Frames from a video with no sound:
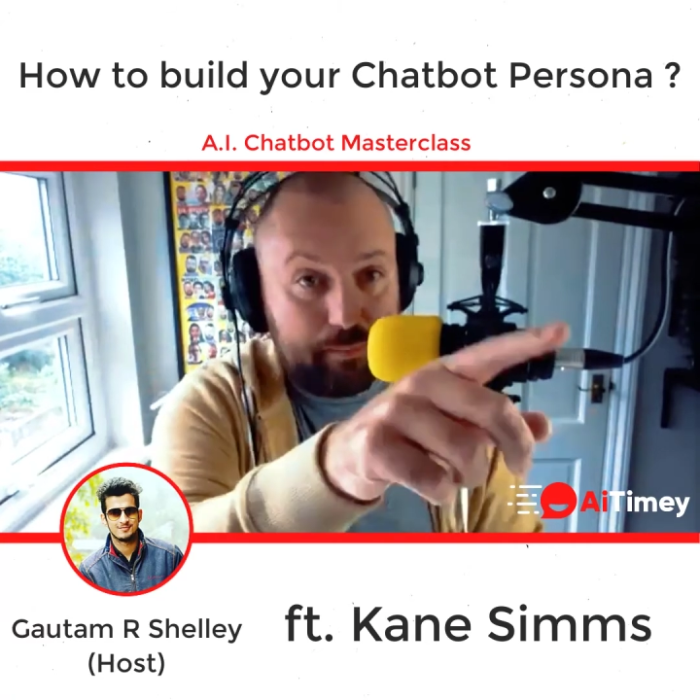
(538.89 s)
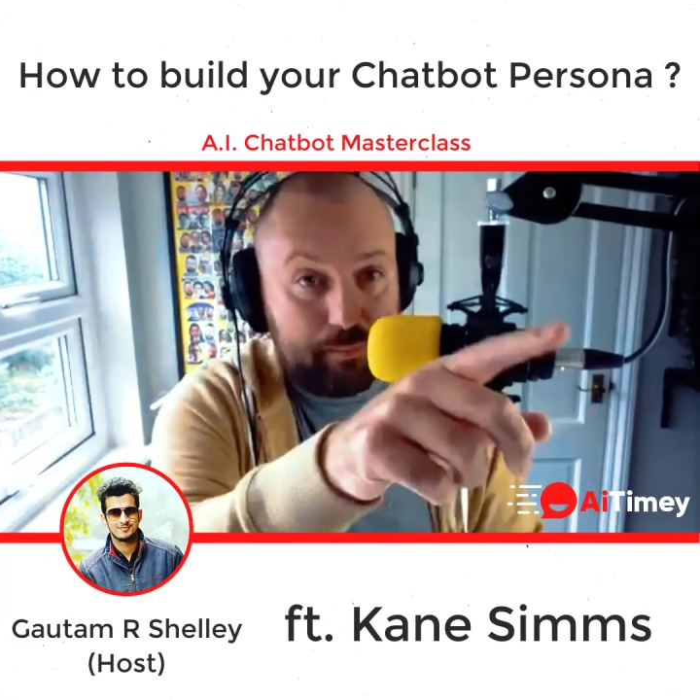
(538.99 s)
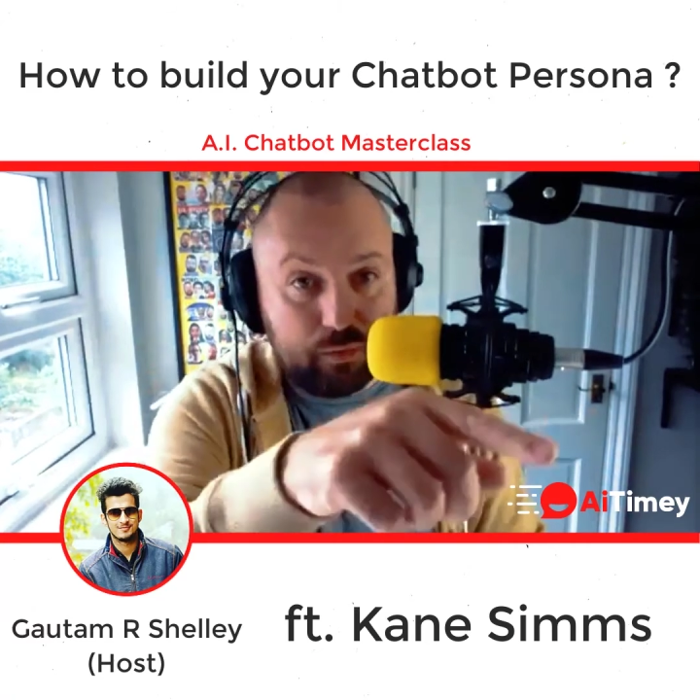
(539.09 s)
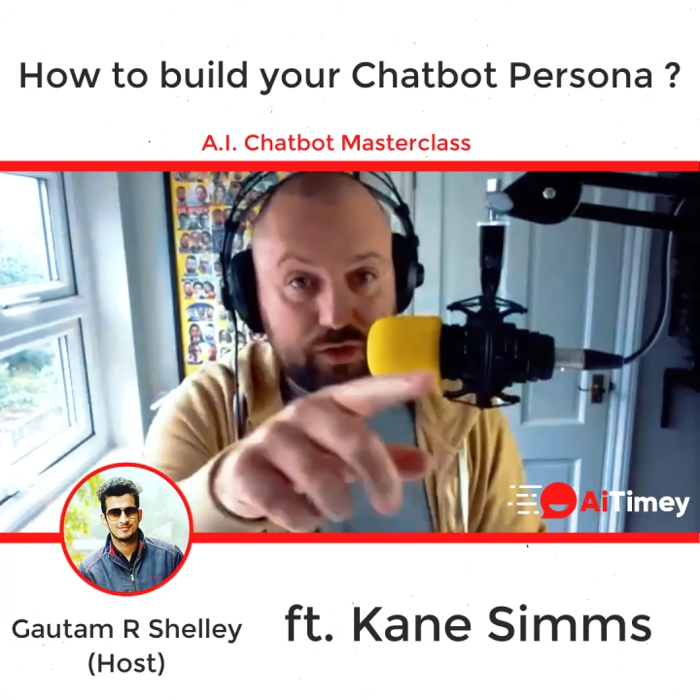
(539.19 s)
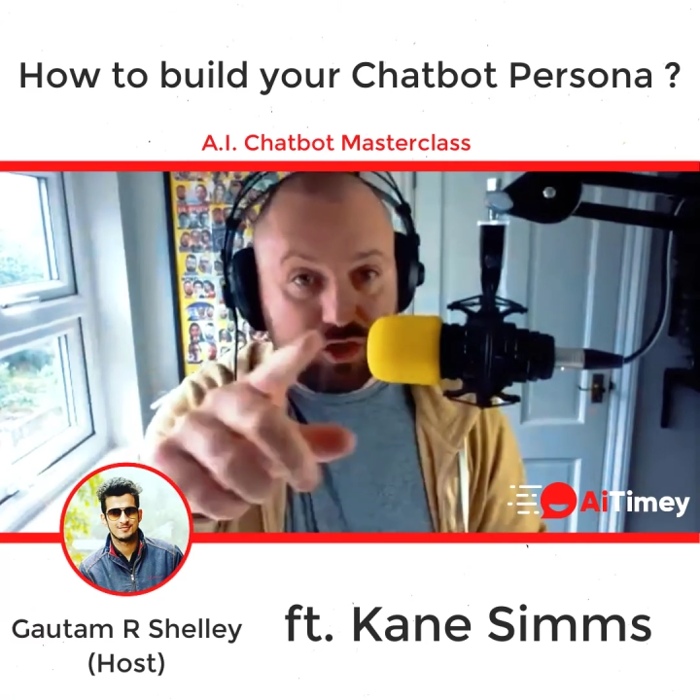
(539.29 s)
I
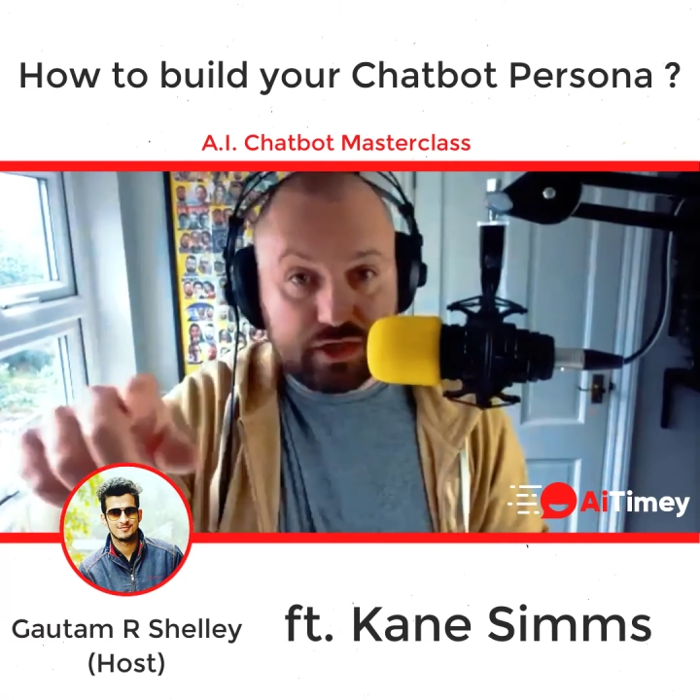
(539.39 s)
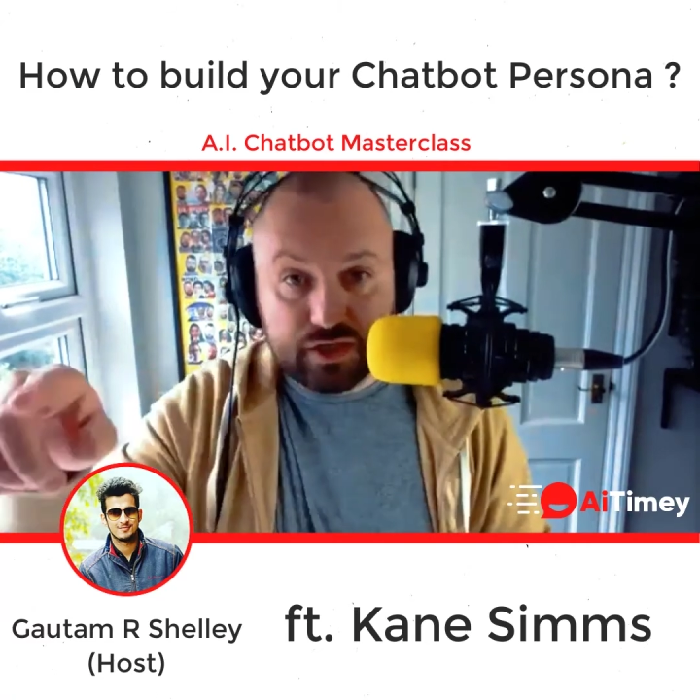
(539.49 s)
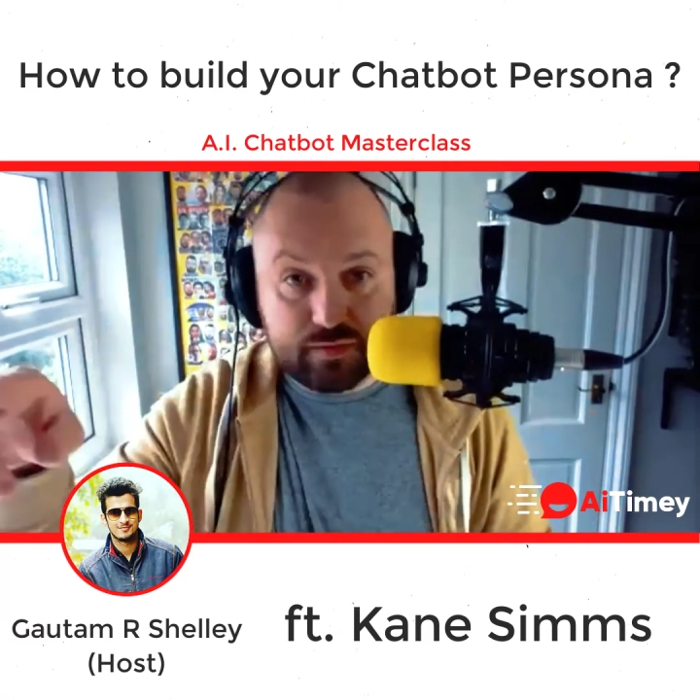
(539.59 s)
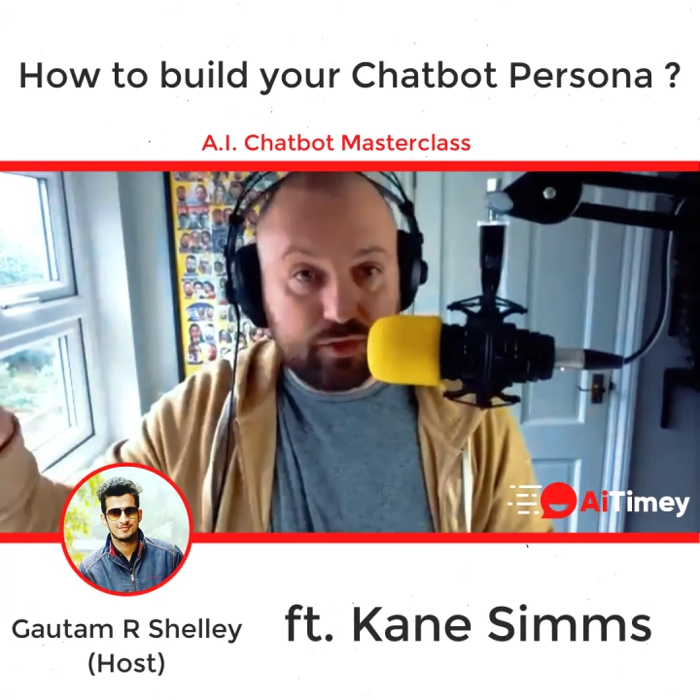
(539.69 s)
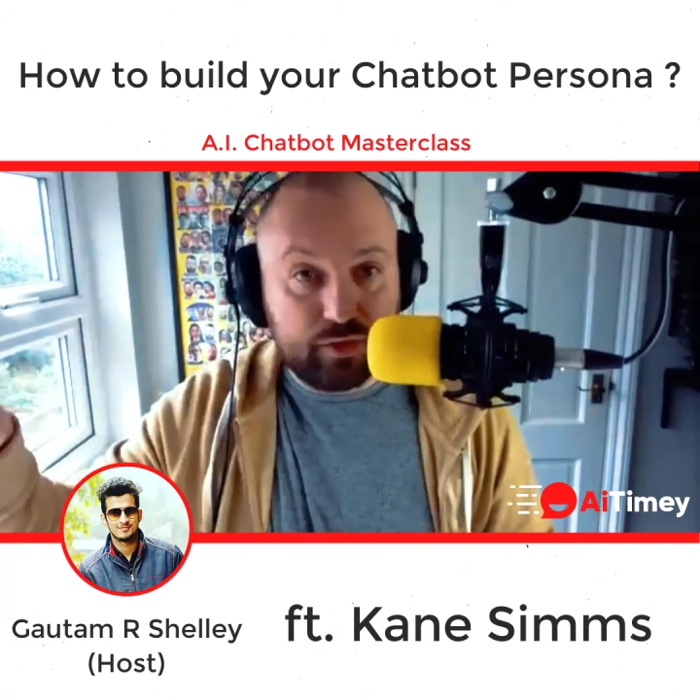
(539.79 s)
might want to change
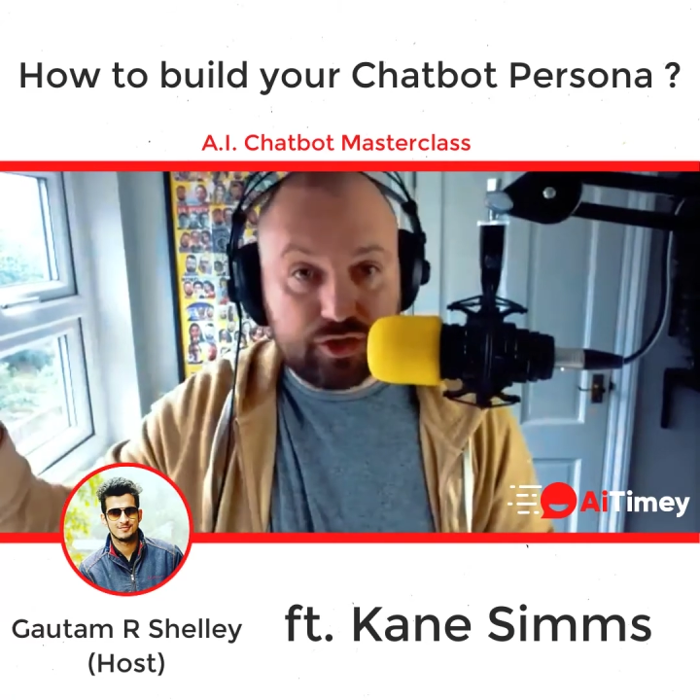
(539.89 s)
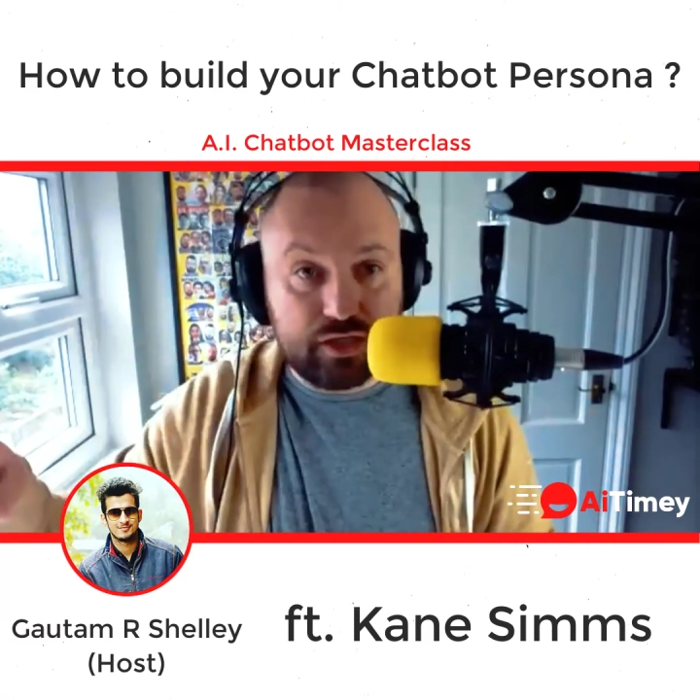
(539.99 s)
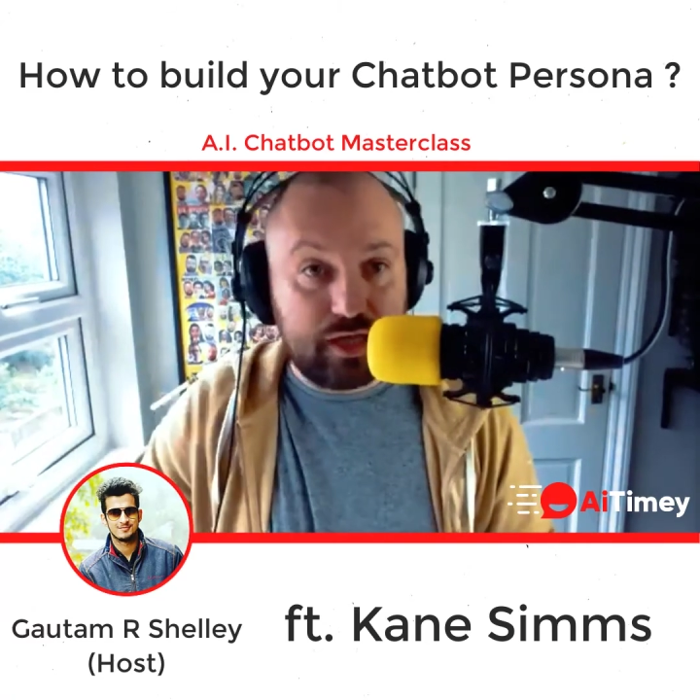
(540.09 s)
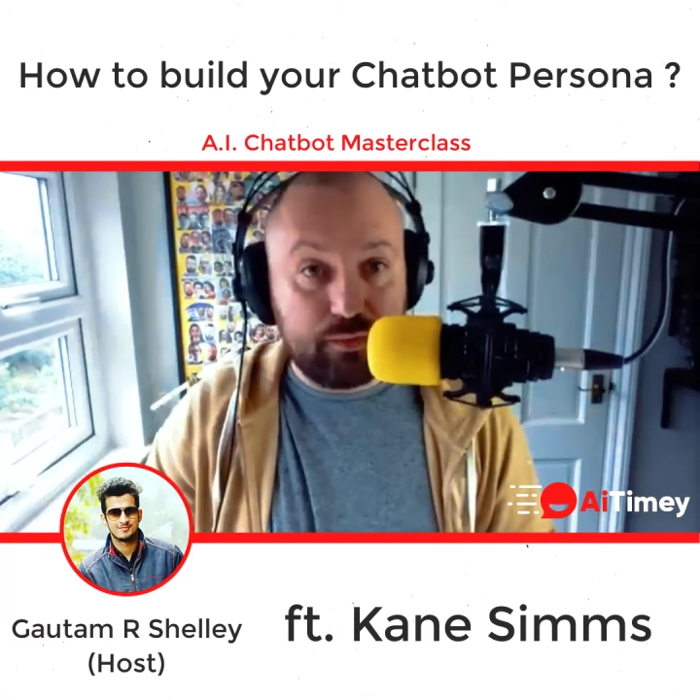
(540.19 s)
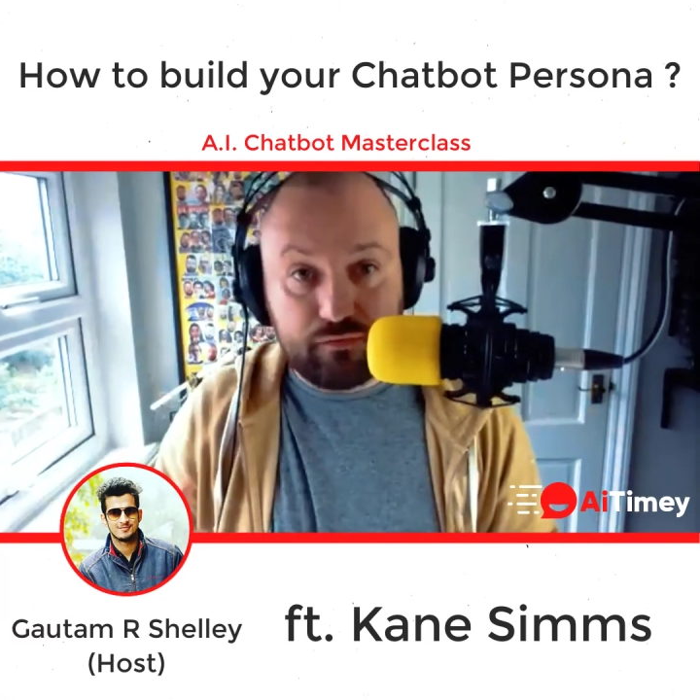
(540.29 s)
this, I might want to
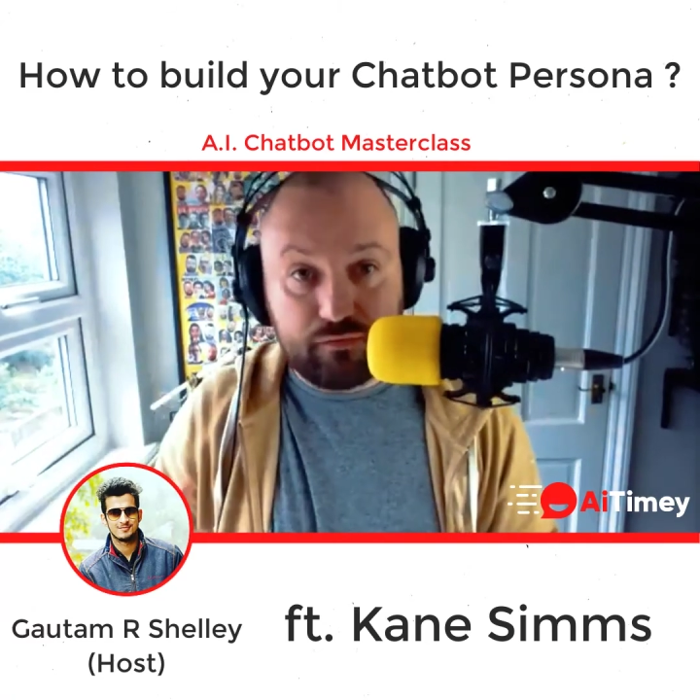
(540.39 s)
change that way.